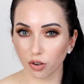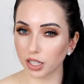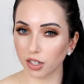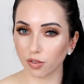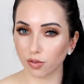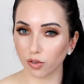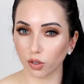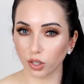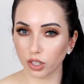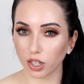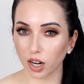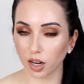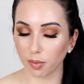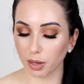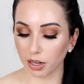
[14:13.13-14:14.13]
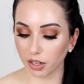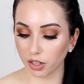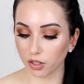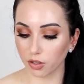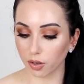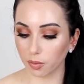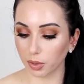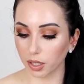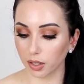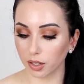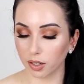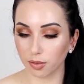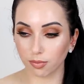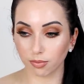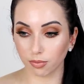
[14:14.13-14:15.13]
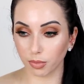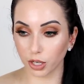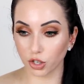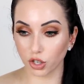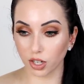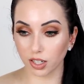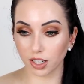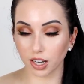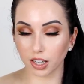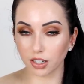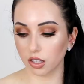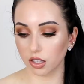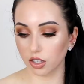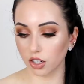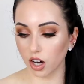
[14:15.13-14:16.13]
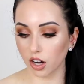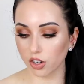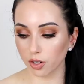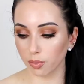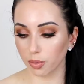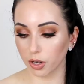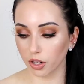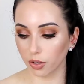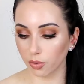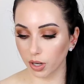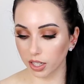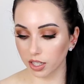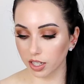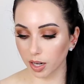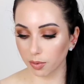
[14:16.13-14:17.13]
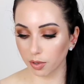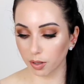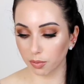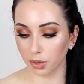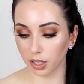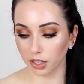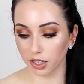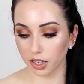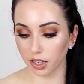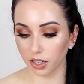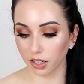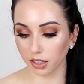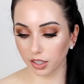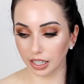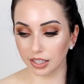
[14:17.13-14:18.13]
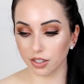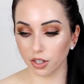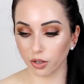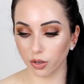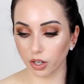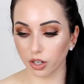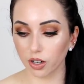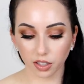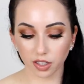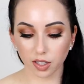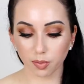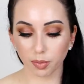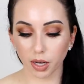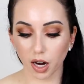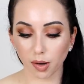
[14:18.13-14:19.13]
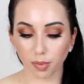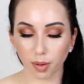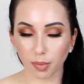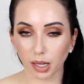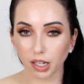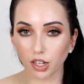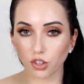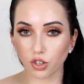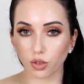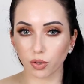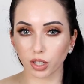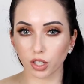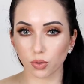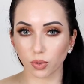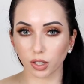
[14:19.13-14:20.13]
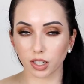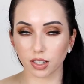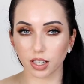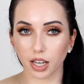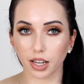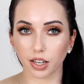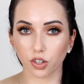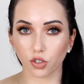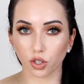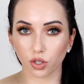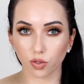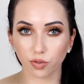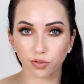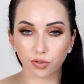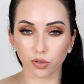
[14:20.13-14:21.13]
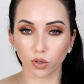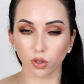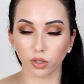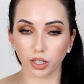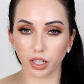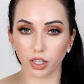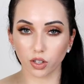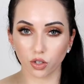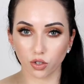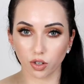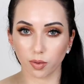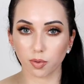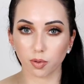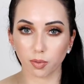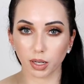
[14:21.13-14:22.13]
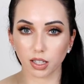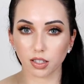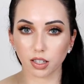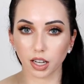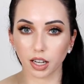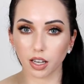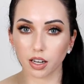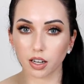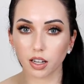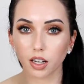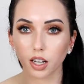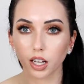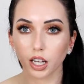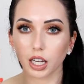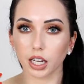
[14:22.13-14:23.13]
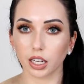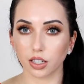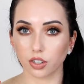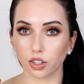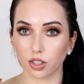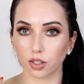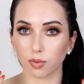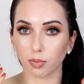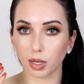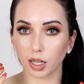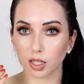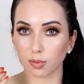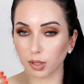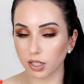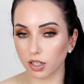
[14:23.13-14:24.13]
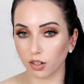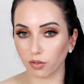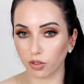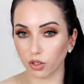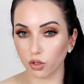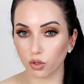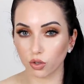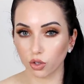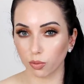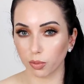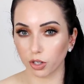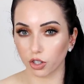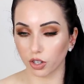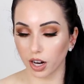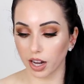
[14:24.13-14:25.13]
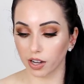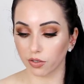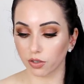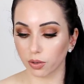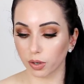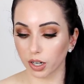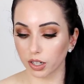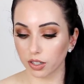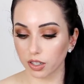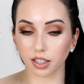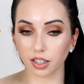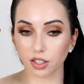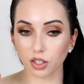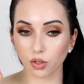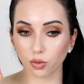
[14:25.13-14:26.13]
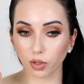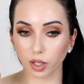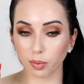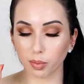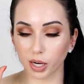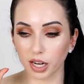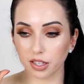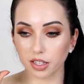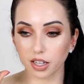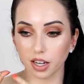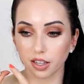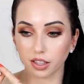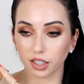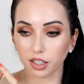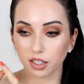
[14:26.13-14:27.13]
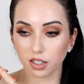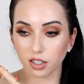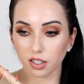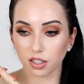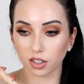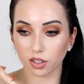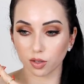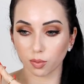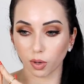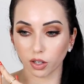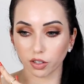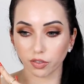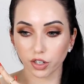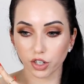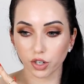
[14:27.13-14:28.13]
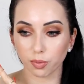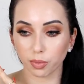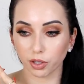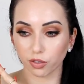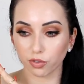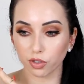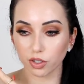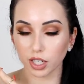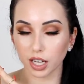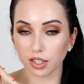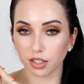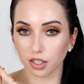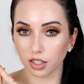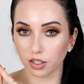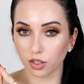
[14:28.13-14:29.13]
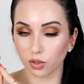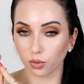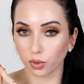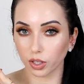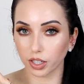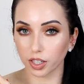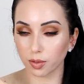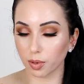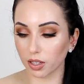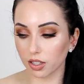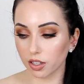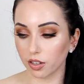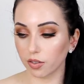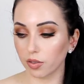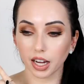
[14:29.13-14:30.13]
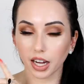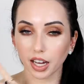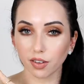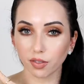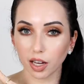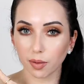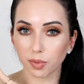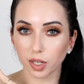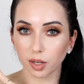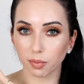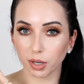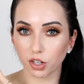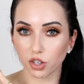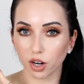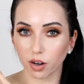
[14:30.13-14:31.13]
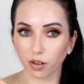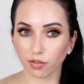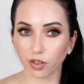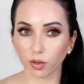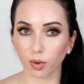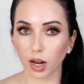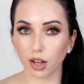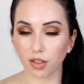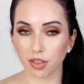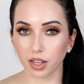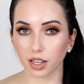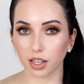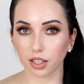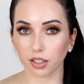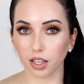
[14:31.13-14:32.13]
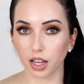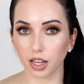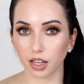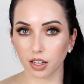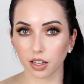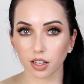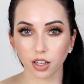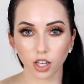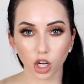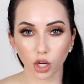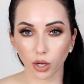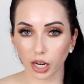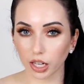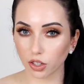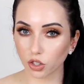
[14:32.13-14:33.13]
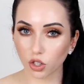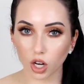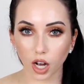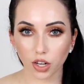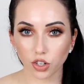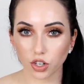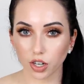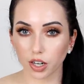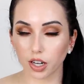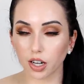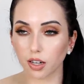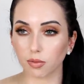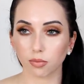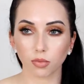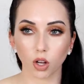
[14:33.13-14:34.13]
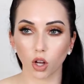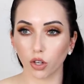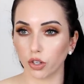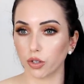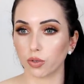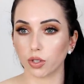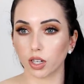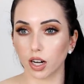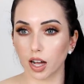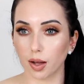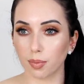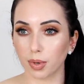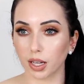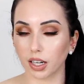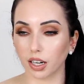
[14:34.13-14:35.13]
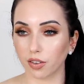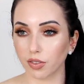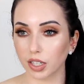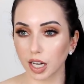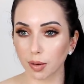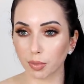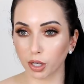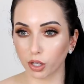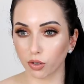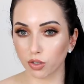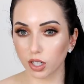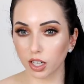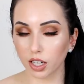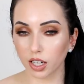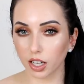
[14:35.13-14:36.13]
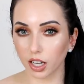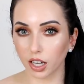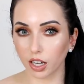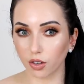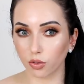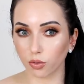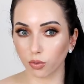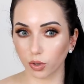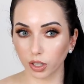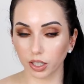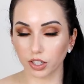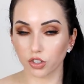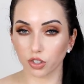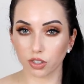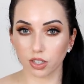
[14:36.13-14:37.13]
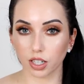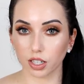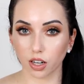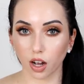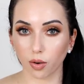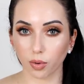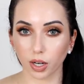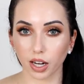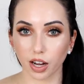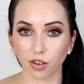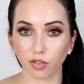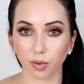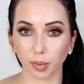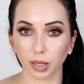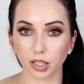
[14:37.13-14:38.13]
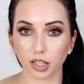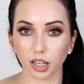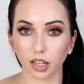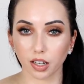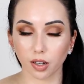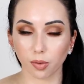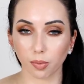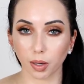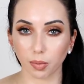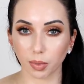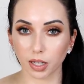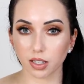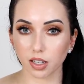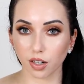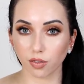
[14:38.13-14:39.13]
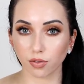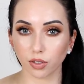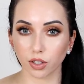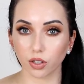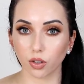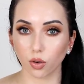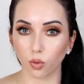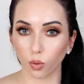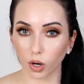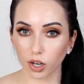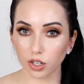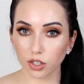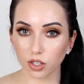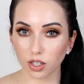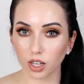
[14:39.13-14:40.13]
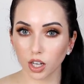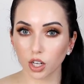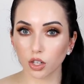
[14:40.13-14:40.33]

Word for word: I didn't fully talk about it, so I'm gonna mention it today. This is the Tatcha Pure One Step Camellia Cleansing Oil. As a S M P R, my main issue with this one is that it just fully strips my skin. It just makes my skin feel super dry afterwards. And this is really pricey. I think this is the smaller version, but the full size of this is really expensive. I kind of kept it in my shower for a while thinking like, okay, it's Tatcha, I'll use it up. And every time I used it, it really just did not work out for my skin and it made my skin feel worse.